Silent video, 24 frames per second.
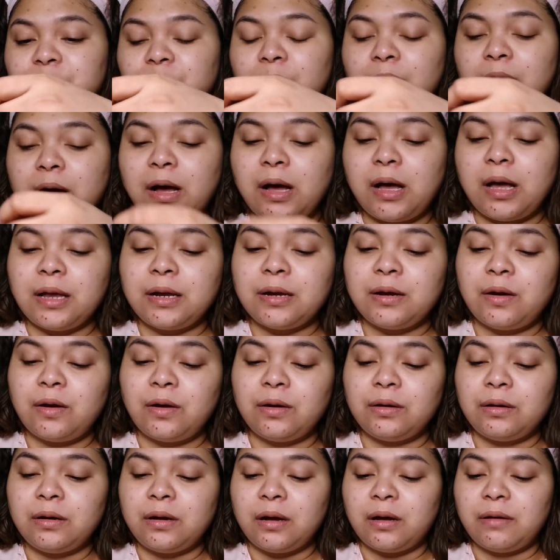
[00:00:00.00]
one
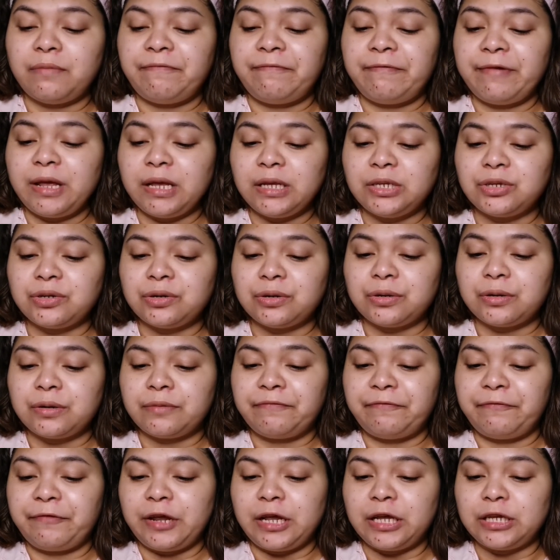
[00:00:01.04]
on the
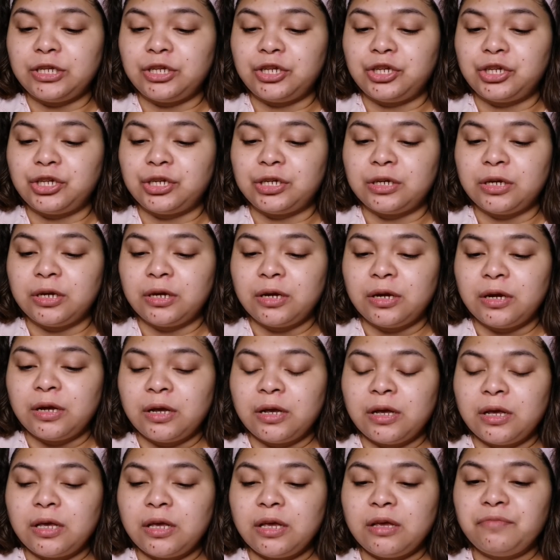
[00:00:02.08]
fridge
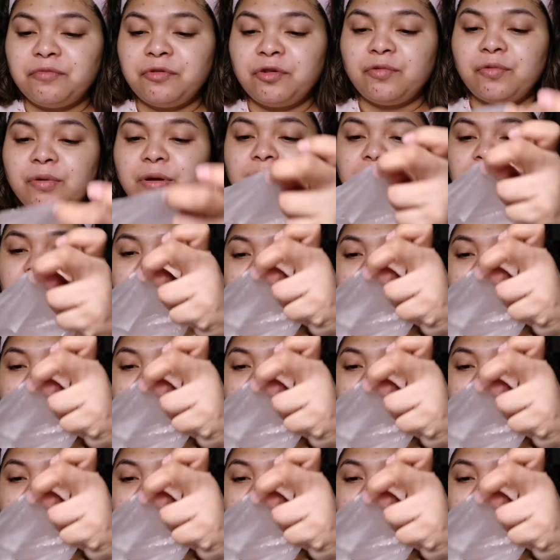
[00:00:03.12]
if you want to